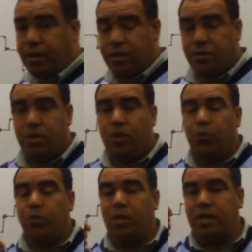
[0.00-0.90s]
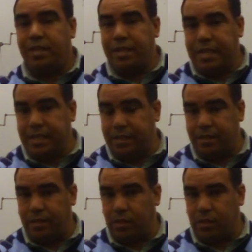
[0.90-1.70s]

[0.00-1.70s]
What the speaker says: first will read